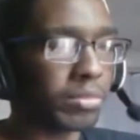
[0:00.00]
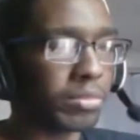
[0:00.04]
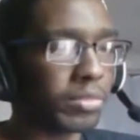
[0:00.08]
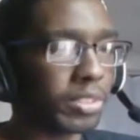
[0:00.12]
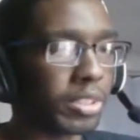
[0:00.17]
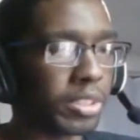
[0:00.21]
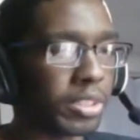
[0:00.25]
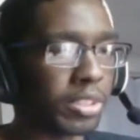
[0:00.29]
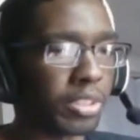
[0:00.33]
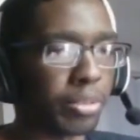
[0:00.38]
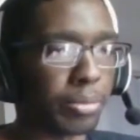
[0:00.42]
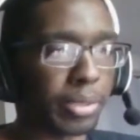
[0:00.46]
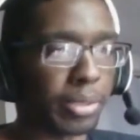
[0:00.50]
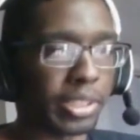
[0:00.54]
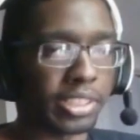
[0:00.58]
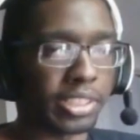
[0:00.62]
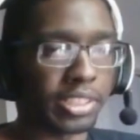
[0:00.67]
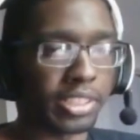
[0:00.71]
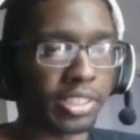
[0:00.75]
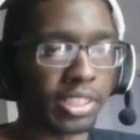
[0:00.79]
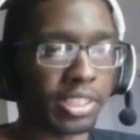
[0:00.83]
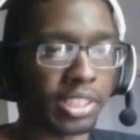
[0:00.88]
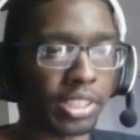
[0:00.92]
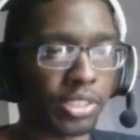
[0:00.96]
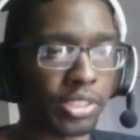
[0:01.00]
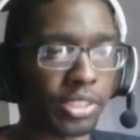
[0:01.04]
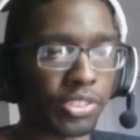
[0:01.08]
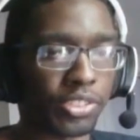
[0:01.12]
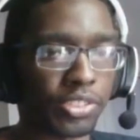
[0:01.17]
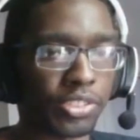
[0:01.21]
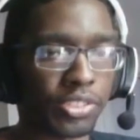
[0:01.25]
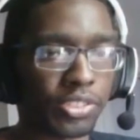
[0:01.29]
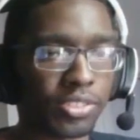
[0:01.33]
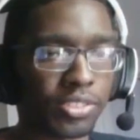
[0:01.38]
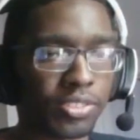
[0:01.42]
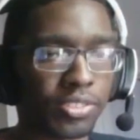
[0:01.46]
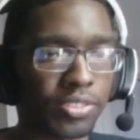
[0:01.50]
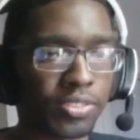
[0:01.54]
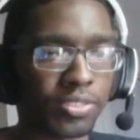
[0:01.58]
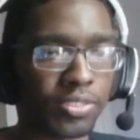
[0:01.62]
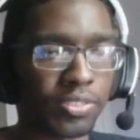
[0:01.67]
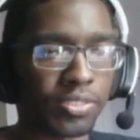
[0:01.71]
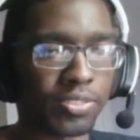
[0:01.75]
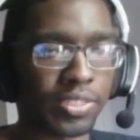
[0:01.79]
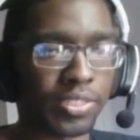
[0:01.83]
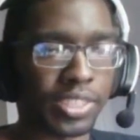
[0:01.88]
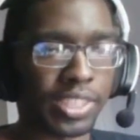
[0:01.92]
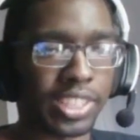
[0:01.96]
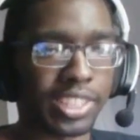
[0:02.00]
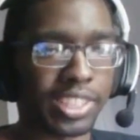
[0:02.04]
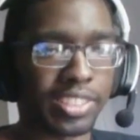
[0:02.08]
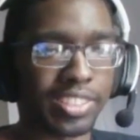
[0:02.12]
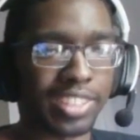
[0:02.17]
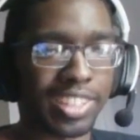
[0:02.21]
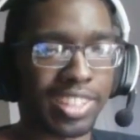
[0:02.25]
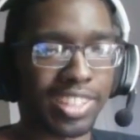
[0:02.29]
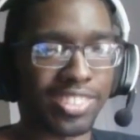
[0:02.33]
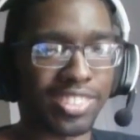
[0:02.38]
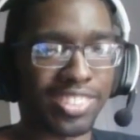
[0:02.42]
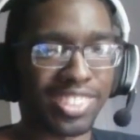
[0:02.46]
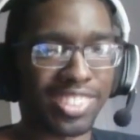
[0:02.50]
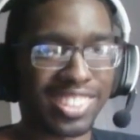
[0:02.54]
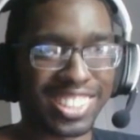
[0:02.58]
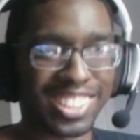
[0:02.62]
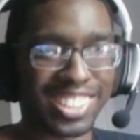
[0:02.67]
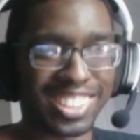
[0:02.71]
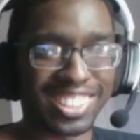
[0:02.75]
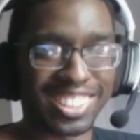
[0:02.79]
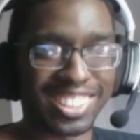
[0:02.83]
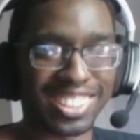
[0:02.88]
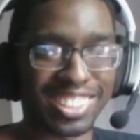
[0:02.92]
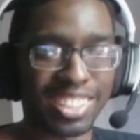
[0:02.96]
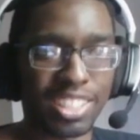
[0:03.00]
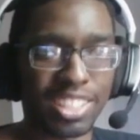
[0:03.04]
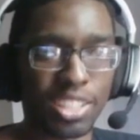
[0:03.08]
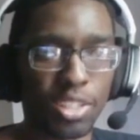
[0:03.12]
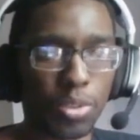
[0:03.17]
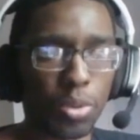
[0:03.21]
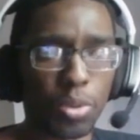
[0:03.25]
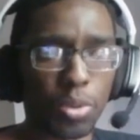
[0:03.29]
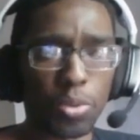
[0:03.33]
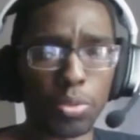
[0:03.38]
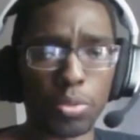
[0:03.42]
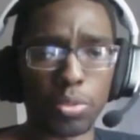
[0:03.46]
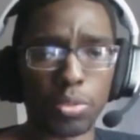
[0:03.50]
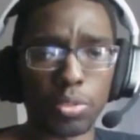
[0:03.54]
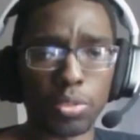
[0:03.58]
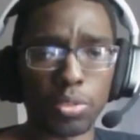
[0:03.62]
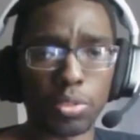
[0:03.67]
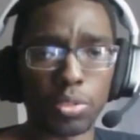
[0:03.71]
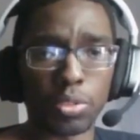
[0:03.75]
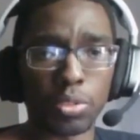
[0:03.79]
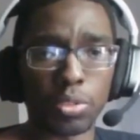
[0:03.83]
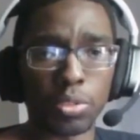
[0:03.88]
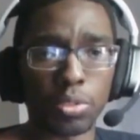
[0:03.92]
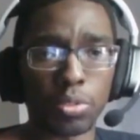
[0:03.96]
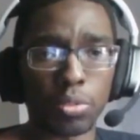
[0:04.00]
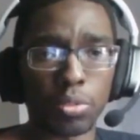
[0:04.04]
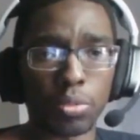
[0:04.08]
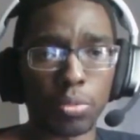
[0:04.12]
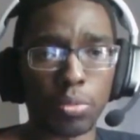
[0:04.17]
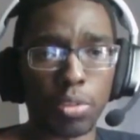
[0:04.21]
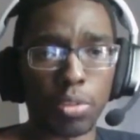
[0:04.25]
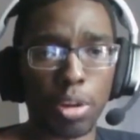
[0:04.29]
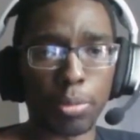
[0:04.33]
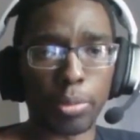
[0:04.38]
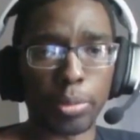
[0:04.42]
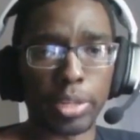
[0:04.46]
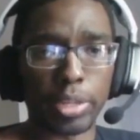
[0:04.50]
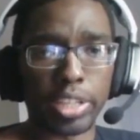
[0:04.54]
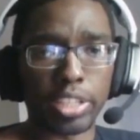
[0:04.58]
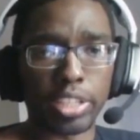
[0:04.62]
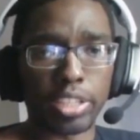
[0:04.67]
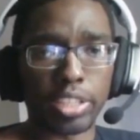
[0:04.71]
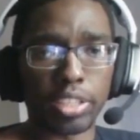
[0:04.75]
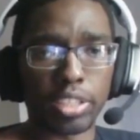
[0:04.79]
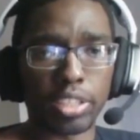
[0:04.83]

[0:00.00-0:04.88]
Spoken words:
Oh my gosh. Relay dash. Oh! Robbery.